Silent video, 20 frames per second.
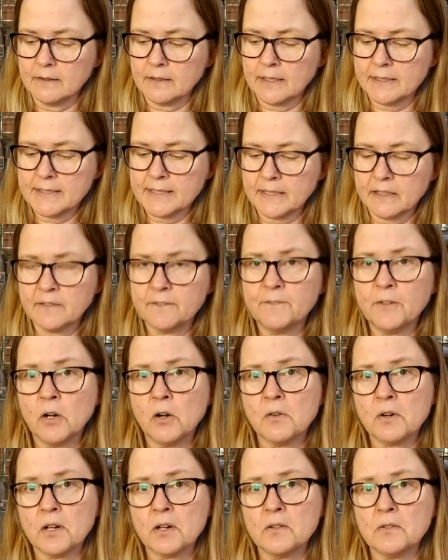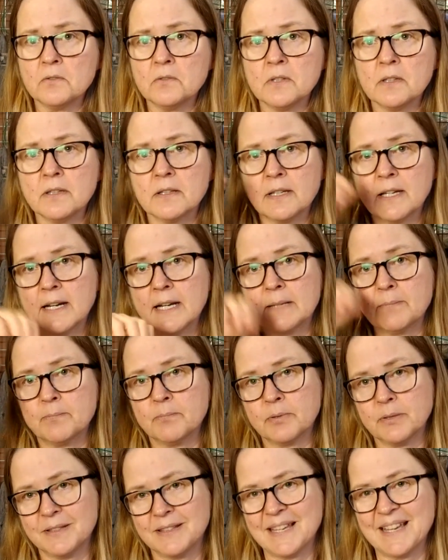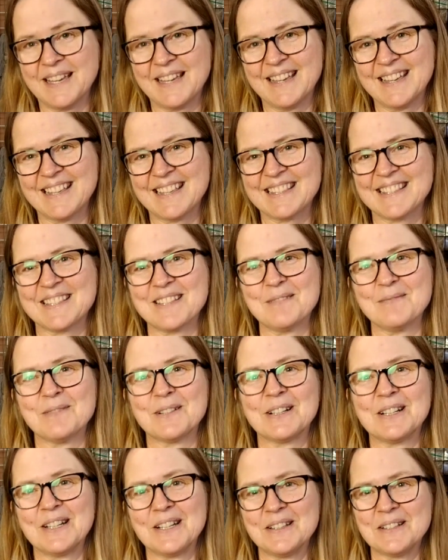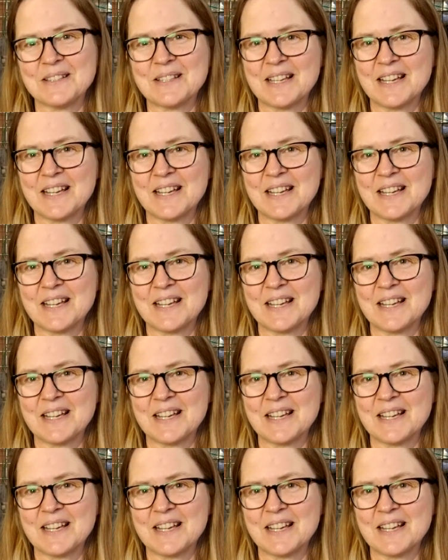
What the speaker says: I take a photo and I put that somewhere else.